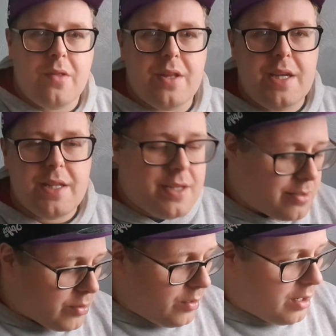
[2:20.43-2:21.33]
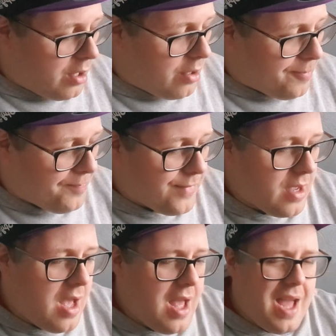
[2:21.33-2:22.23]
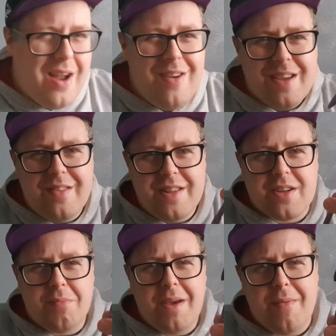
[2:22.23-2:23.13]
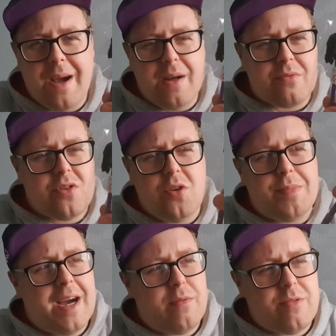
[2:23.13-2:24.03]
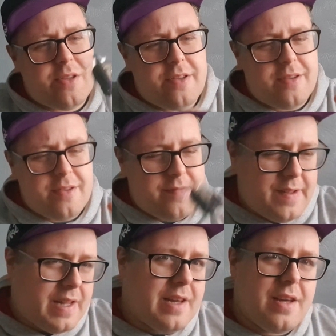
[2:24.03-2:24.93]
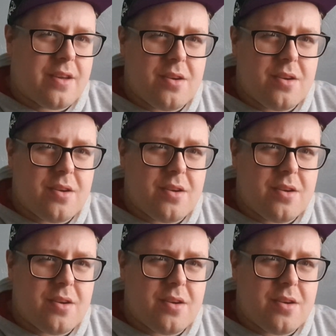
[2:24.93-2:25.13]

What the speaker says: on these as we're going along. I reckon this could be about £2, something like that.